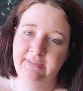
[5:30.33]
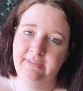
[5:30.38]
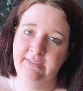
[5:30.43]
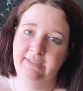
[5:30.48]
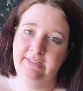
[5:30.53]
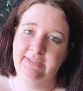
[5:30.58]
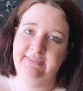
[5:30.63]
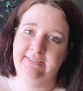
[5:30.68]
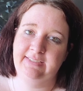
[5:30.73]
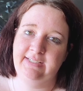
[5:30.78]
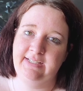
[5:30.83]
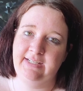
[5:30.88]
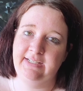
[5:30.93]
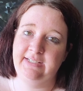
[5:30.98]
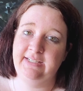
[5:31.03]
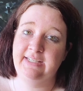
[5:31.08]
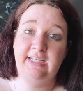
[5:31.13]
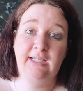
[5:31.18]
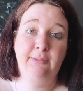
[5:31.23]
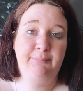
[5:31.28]
It is a
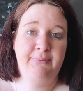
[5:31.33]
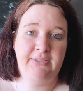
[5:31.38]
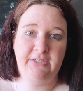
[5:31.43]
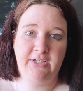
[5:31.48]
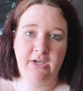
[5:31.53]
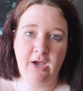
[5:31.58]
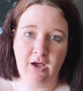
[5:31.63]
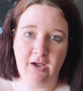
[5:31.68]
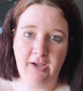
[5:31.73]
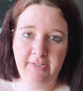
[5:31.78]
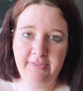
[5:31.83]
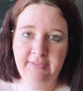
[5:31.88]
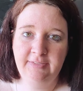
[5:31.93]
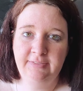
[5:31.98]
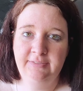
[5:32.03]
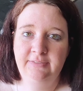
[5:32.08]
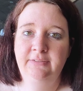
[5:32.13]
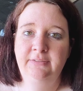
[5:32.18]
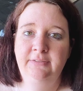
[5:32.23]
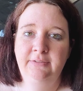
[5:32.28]
camping cot,
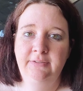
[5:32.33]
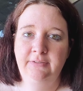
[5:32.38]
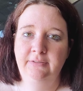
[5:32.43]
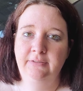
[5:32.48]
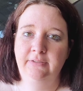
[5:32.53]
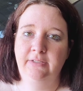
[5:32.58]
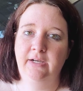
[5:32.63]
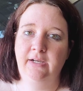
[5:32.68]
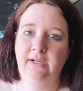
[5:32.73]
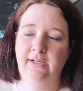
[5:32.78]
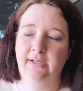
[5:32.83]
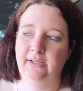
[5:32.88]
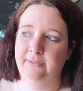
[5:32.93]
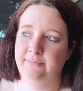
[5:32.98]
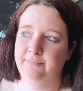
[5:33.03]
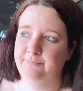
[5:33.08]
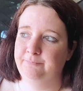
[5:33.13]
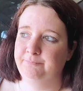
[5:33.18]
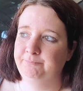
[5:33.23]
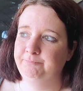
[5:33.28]

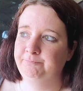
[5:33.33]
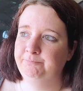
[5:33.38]
and